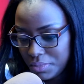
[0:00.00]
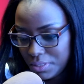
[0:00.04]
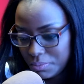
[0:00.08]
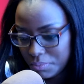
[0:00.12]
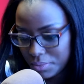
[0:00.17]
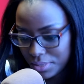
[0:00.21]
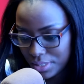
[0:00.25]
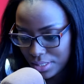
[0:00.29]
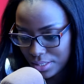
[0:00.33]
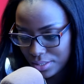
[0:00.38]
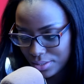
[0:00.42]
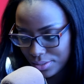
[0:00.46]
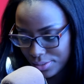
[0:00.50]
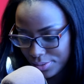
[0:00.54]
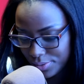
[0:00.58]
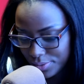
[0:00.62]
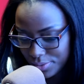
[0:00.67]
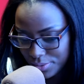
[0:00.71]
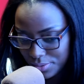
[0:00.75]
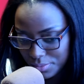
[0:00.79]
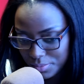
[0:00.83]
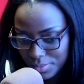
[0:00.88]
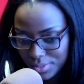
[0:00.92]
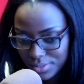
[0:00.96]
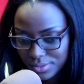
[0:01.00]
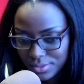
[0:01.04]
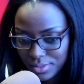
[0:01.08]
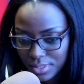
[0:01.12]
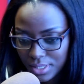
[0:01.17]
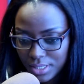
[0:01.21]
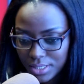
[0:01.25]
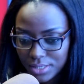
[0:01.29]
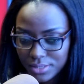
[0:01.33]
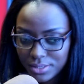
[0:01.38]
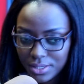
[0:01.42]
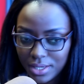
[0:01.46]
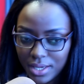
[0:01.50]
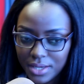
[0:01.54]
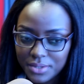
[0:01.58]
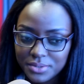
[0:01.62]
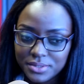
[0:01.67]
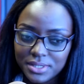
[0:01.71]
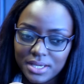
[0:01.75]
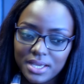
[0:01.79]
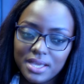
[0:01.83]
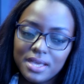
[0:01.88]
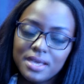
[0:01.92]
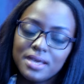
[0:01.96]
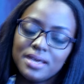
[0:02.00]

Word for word: people that are close to me, so that doesn't count.